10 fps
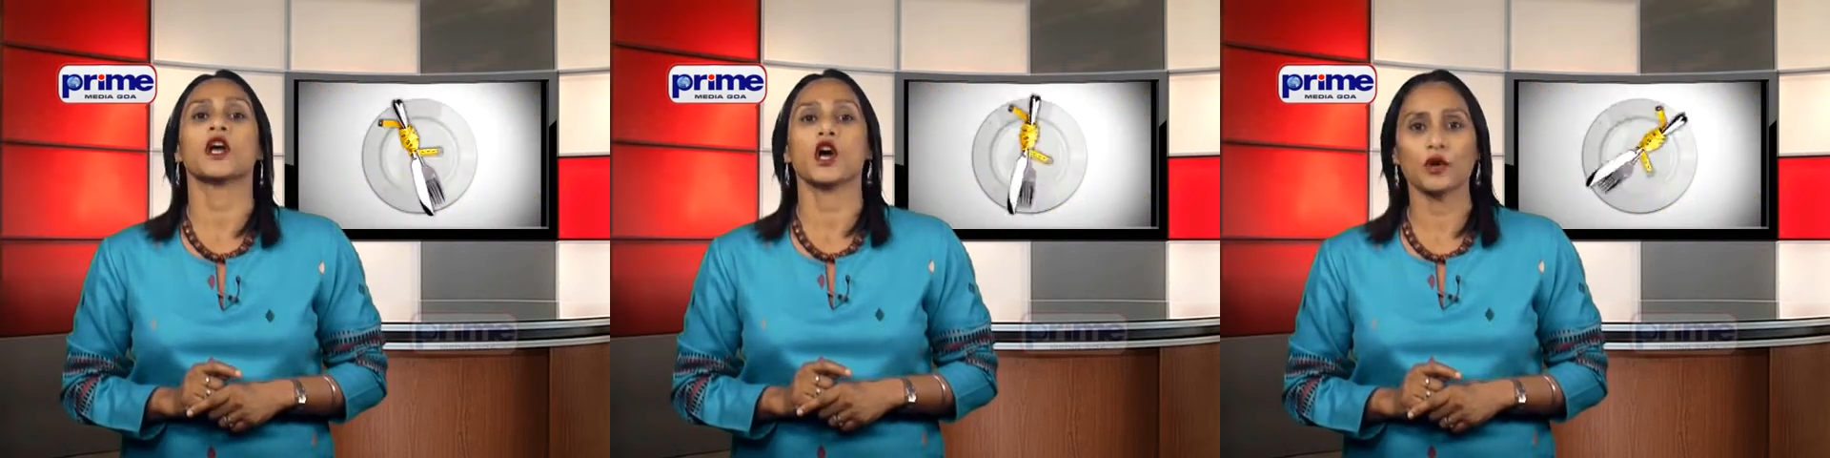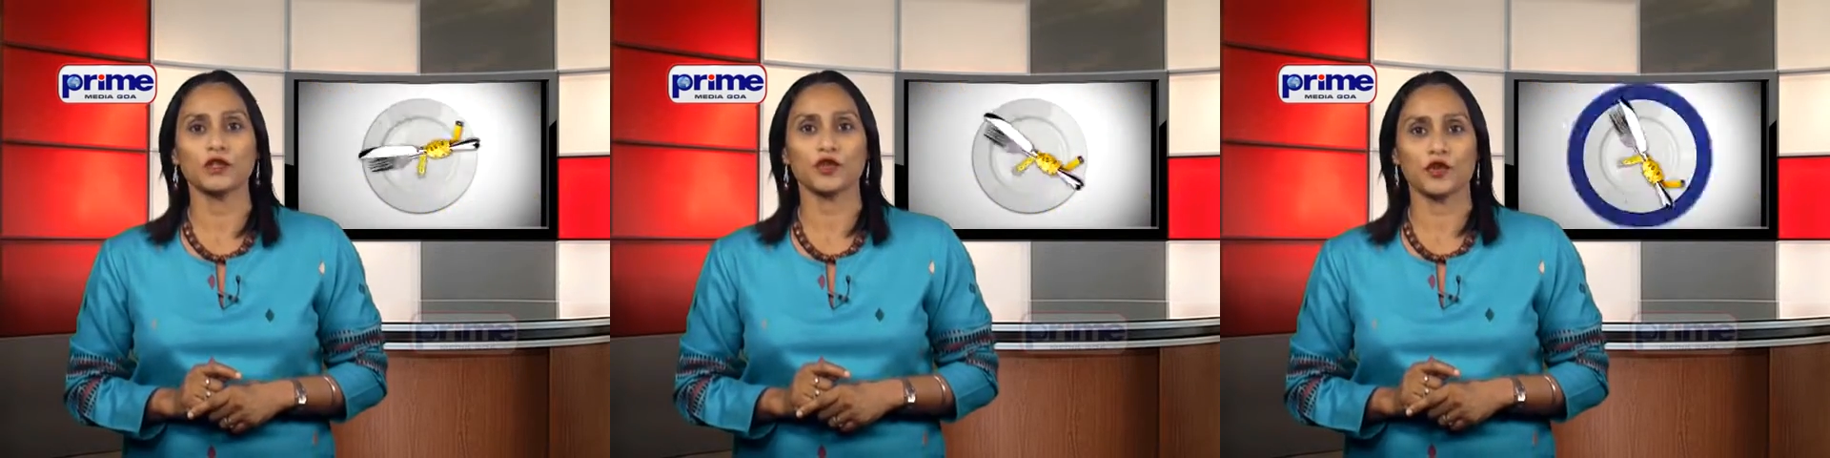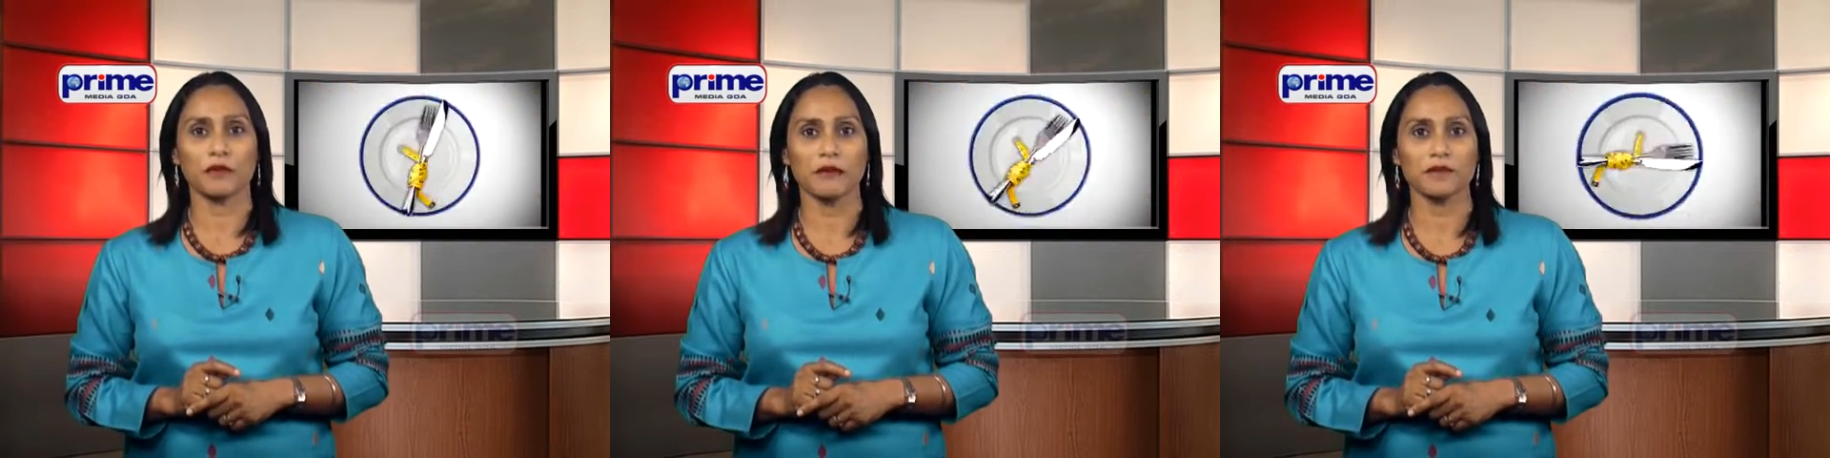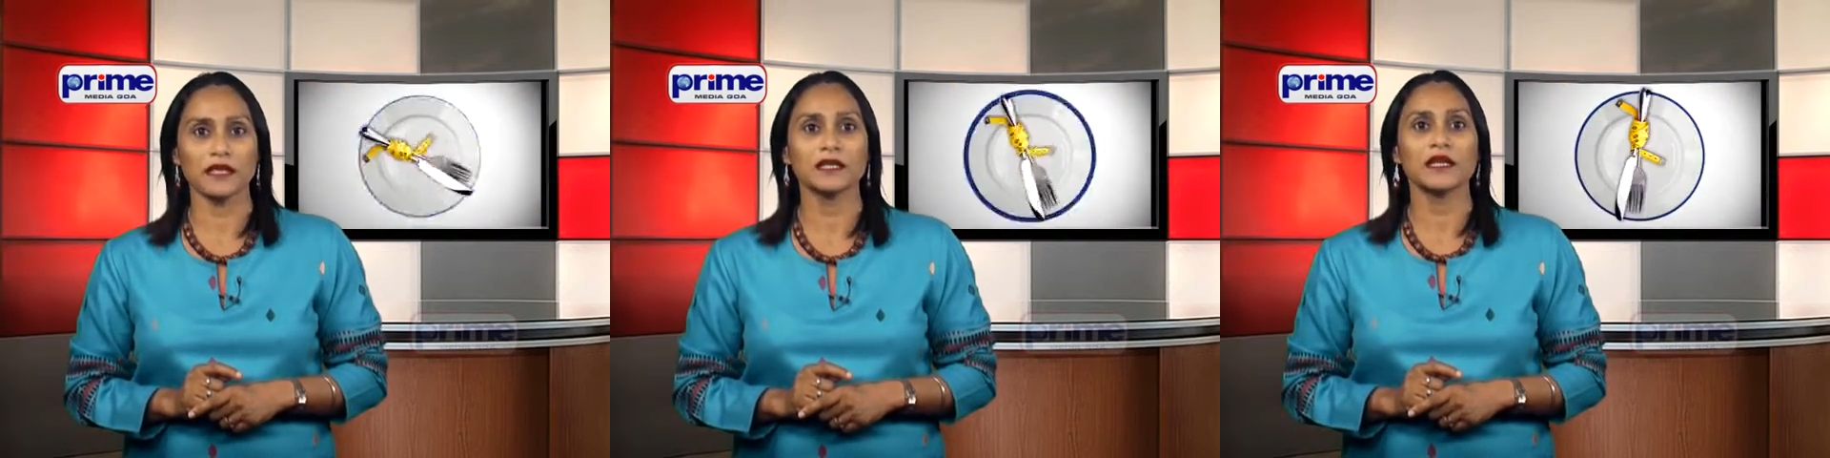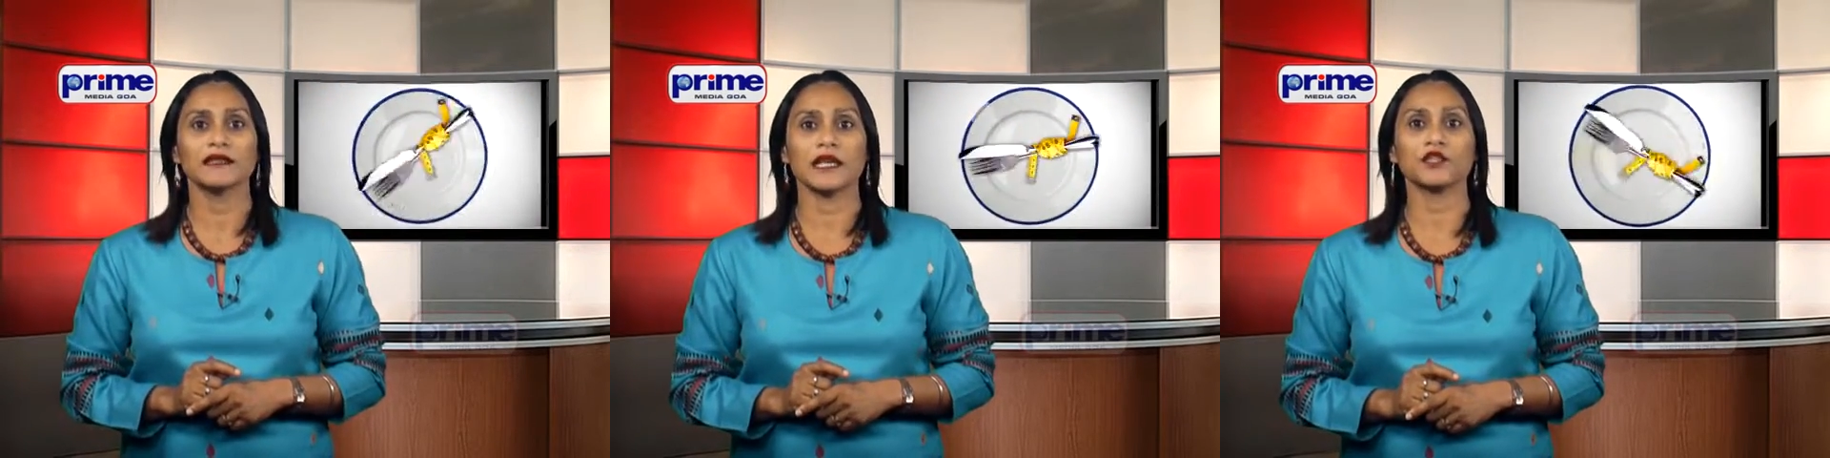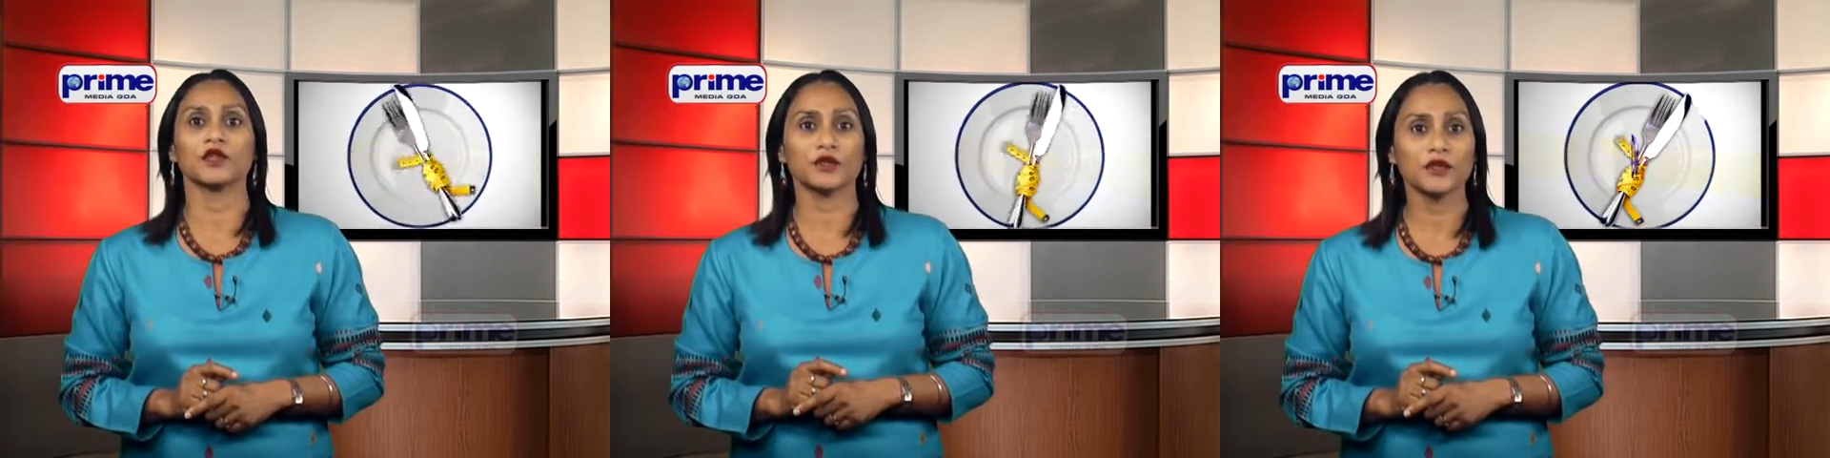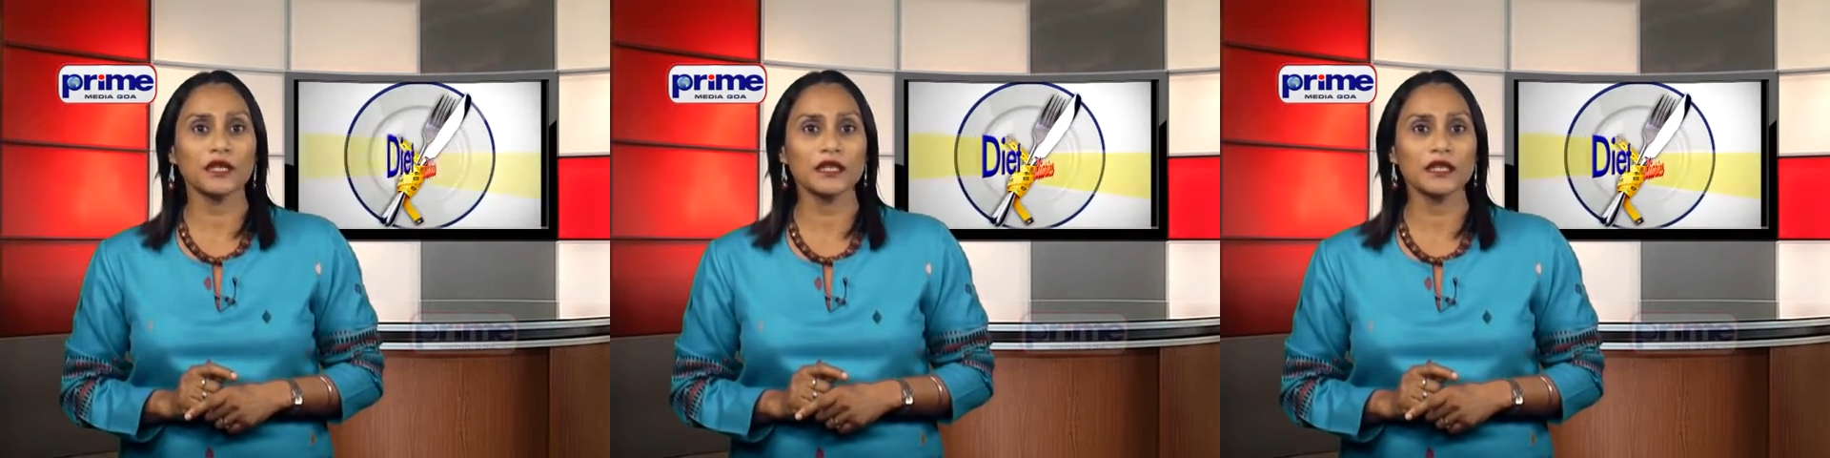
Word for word: Also remember that your 3